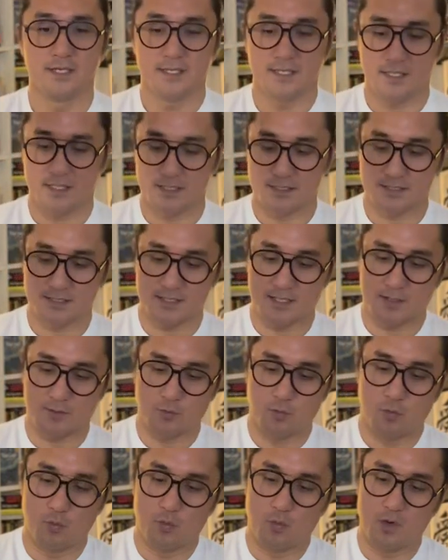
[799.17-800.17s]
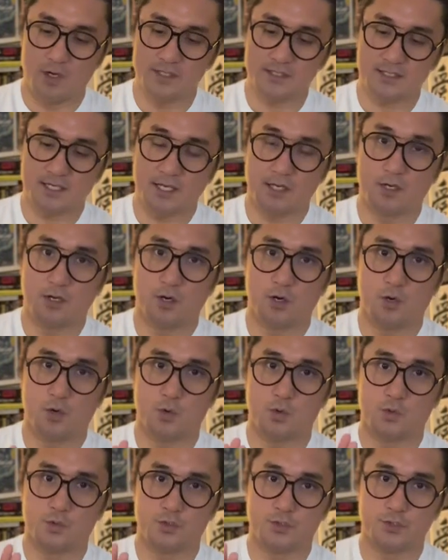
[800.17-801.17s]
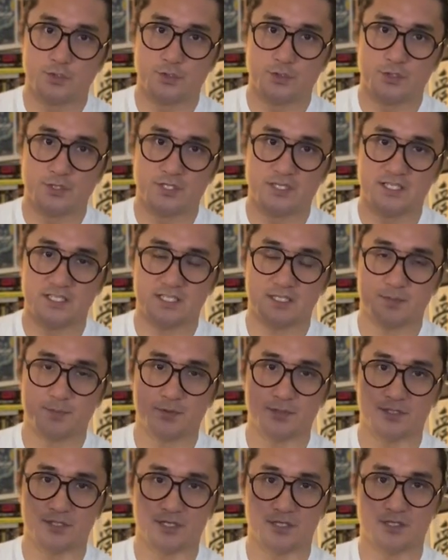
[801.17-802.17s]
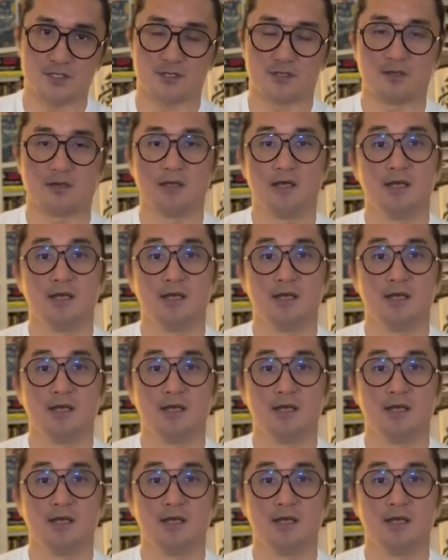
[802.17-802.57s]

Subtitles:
is that once I go to this position,